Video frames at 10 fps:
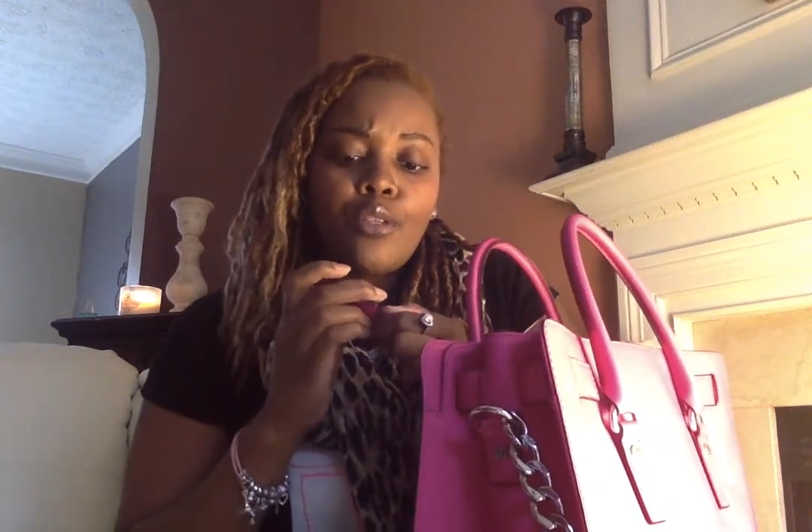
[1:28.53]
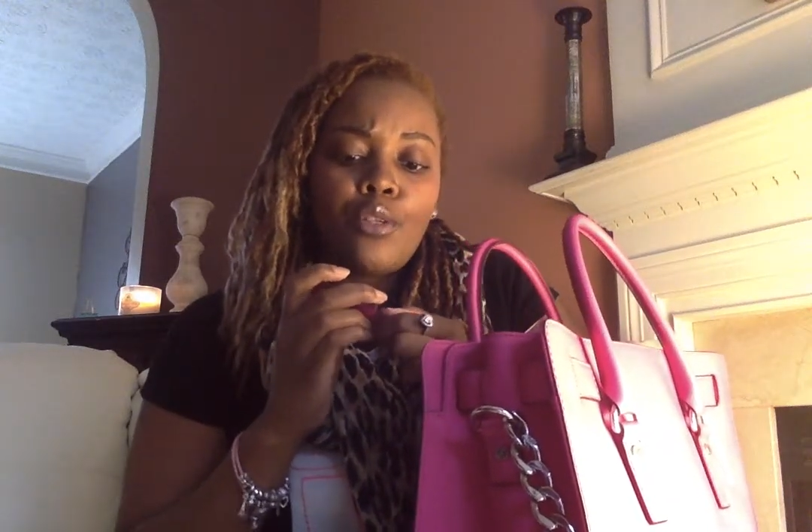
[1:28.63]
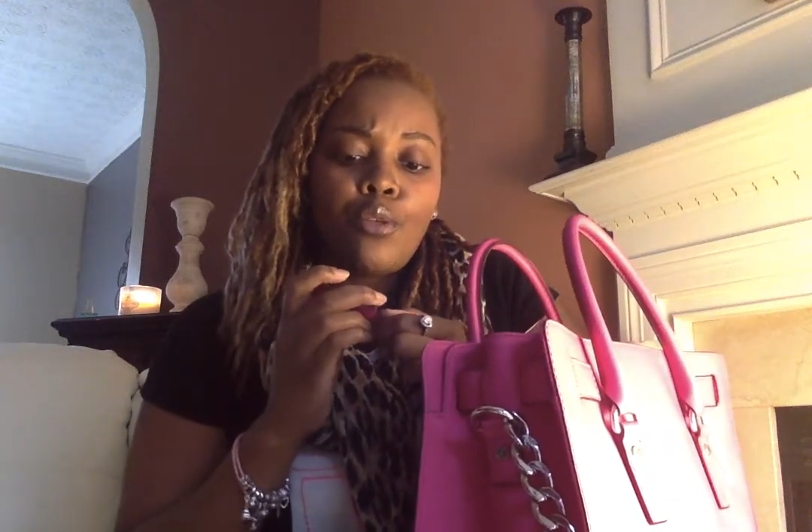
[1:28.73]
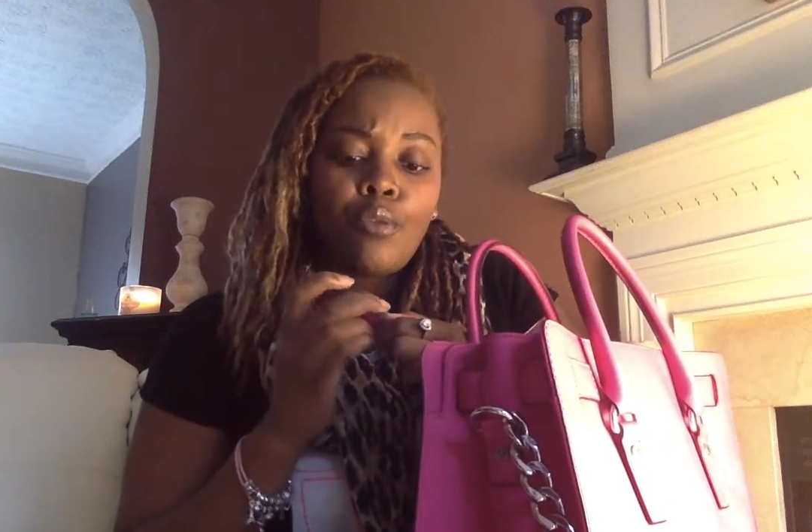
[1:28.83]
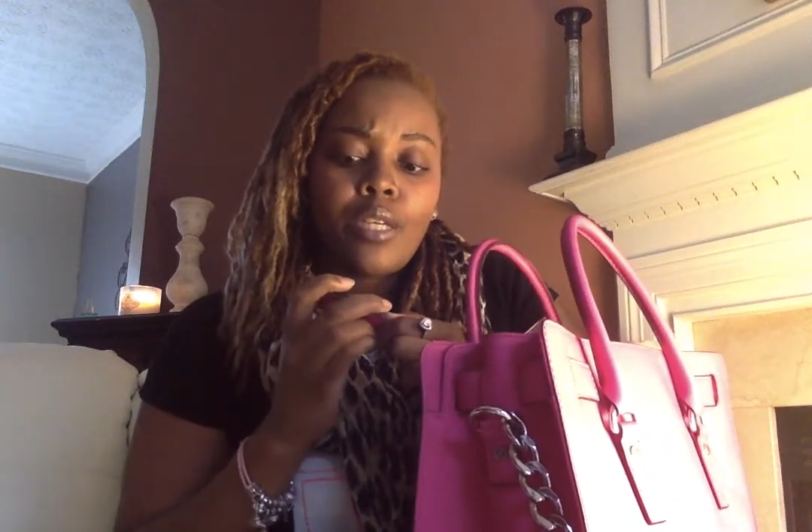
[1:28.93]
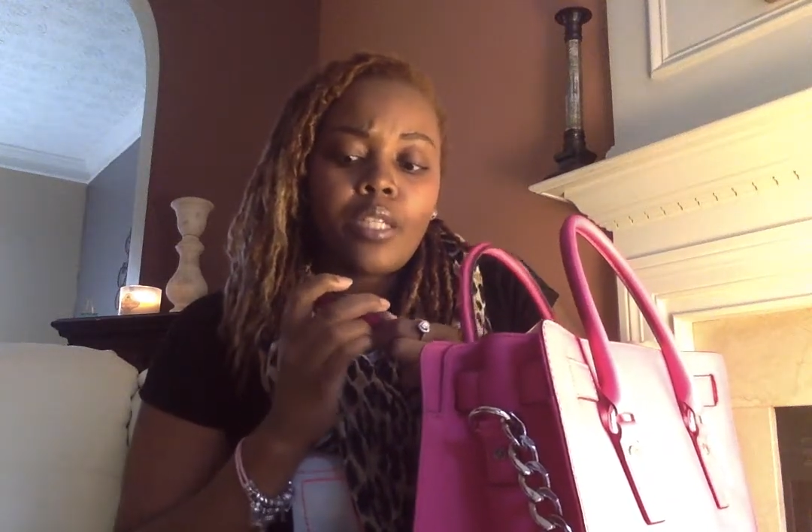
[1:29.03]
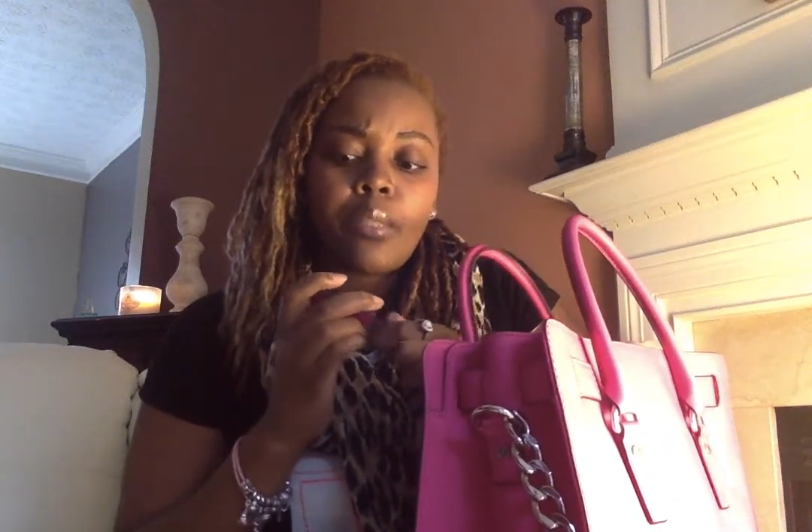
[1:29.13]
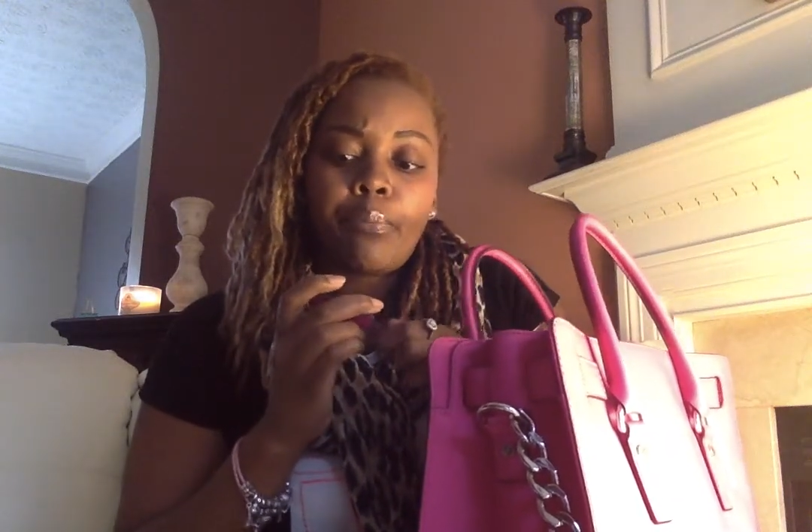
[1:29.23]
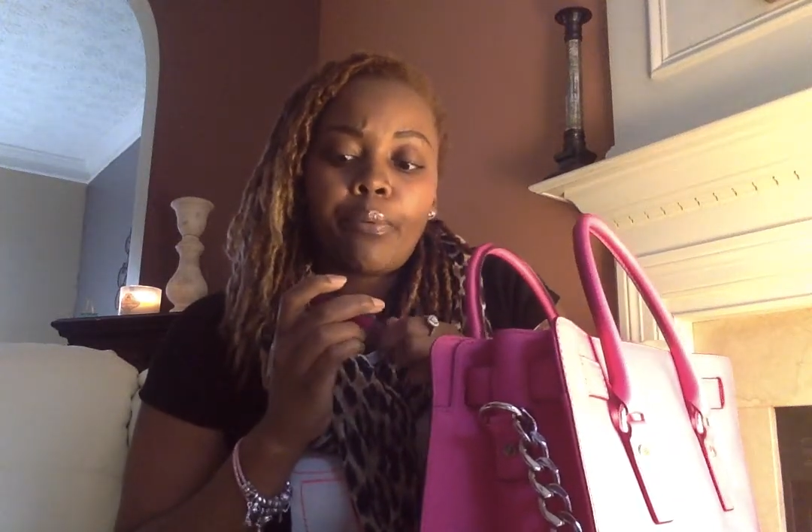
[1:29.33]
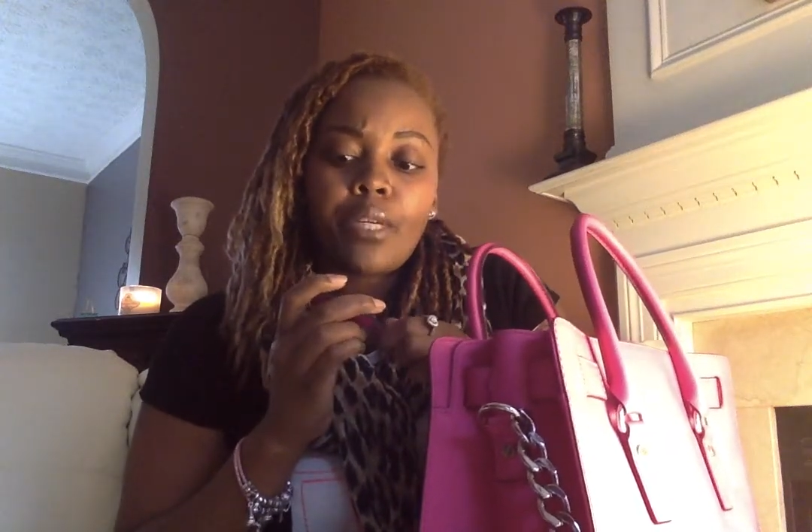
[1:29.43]
to
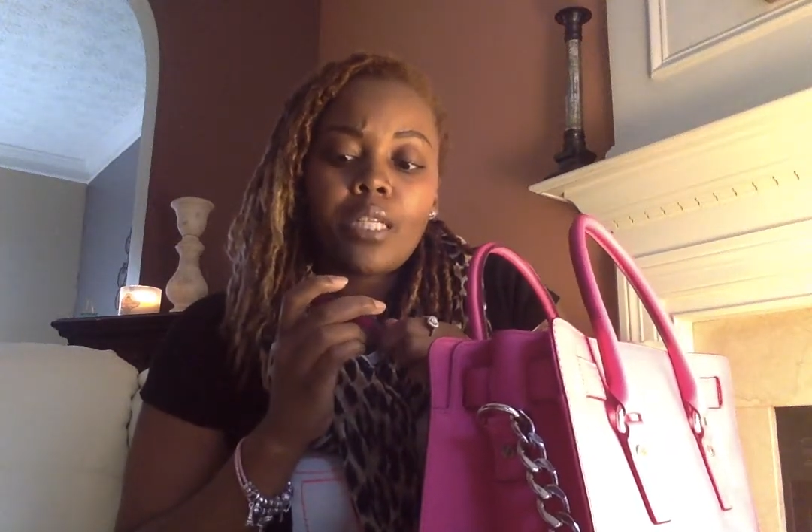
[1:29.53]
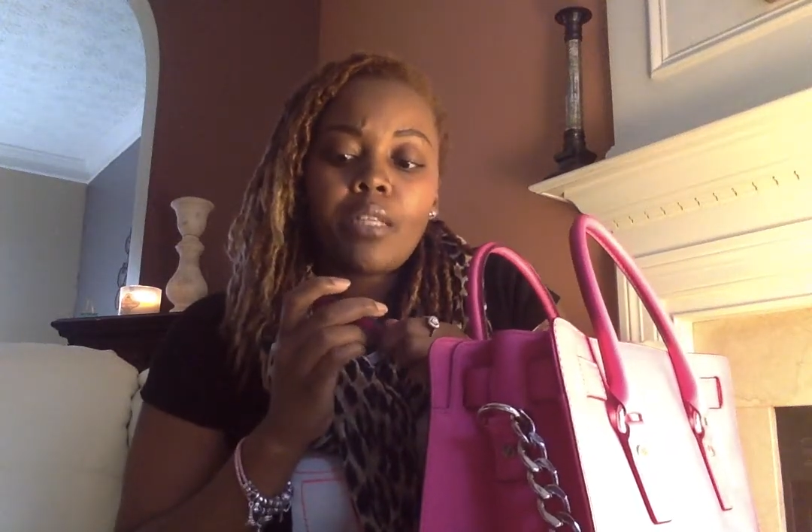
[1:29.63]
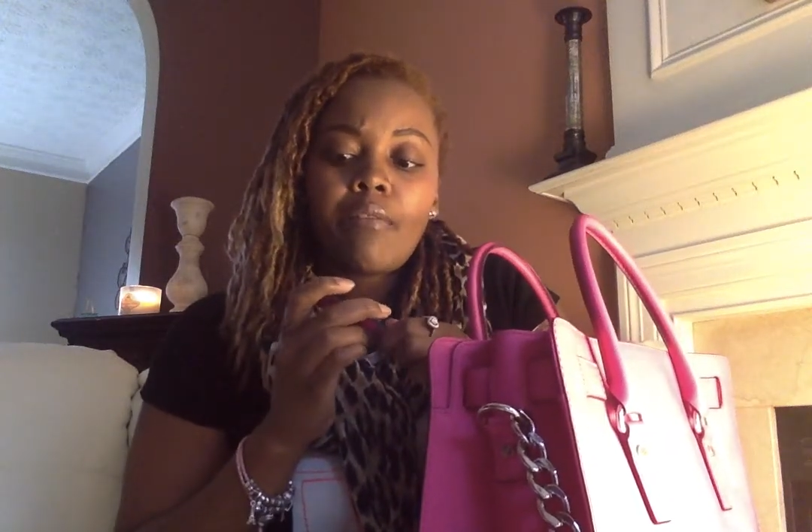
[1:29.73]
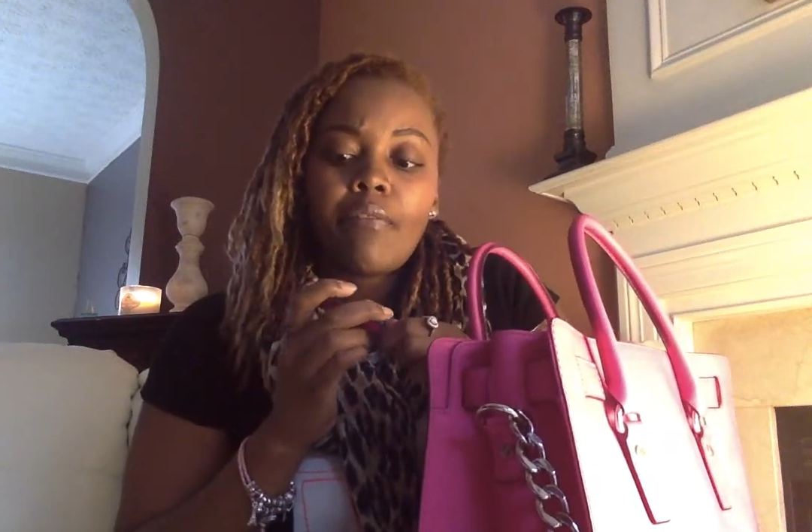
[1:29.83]
express the